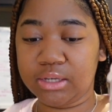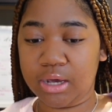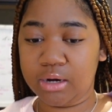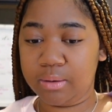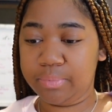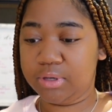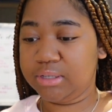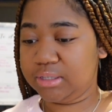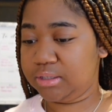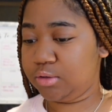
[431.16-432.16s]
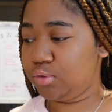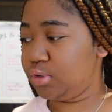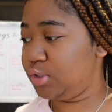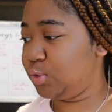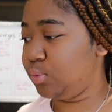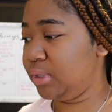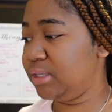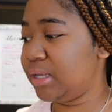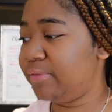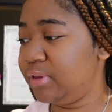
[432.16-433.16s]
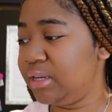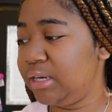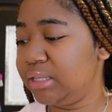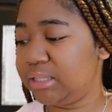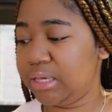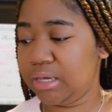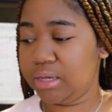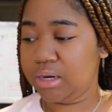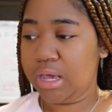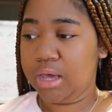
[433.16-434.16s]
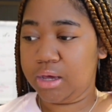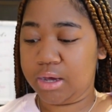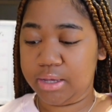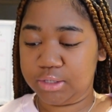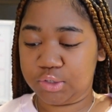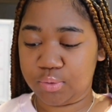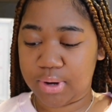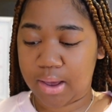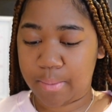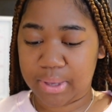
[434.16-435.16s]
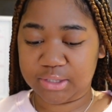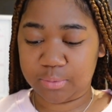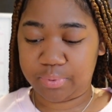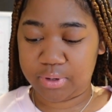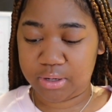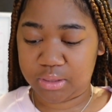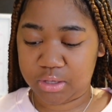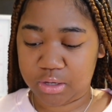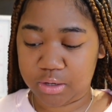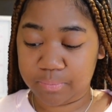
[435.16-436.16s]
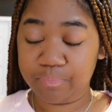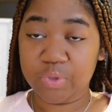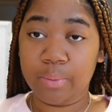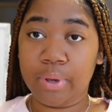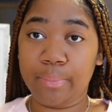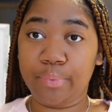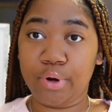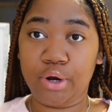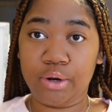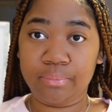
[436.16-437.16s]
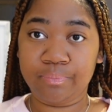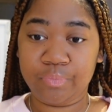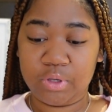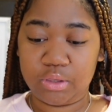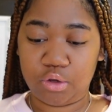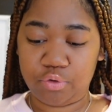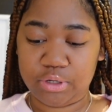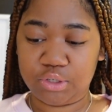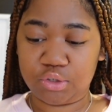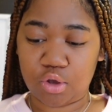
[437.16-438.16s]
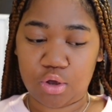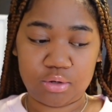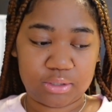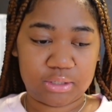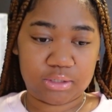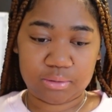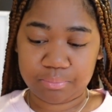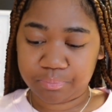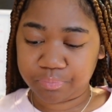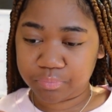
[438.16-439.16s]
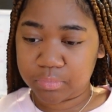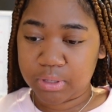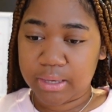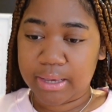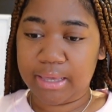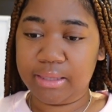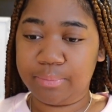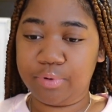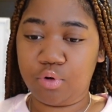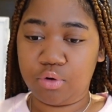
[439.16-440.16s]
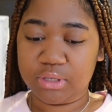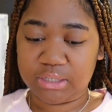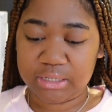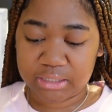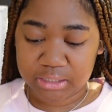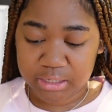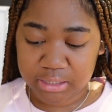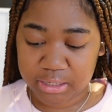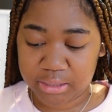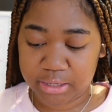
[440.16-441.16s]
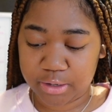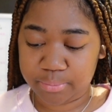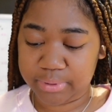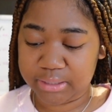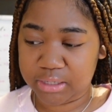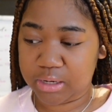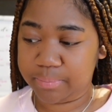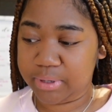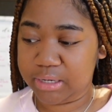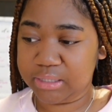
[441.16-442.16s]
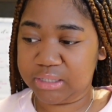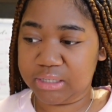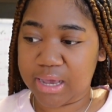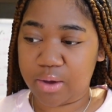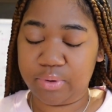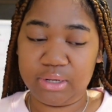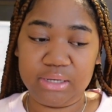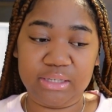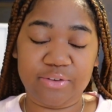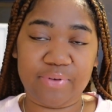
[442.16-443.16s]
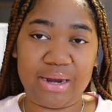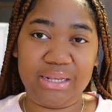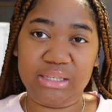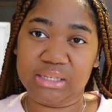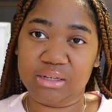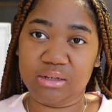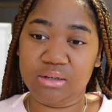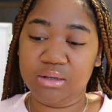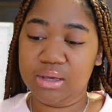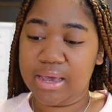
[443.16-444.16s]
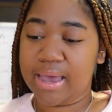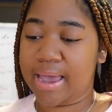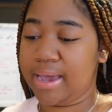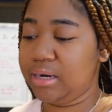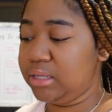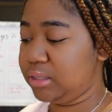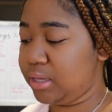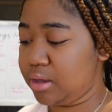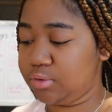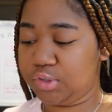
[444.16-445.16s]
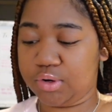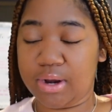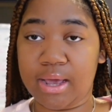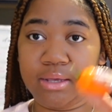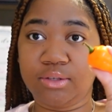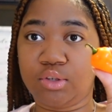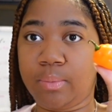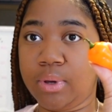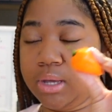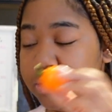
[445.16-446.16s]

cut up because those are the 2 things that really needed to get cut. So now I'm about to put the pepper, the green stalks, and then put all the seasoning in there, blend it up, and then see how it is, if I need to add anything else or not. So I'm gonna cut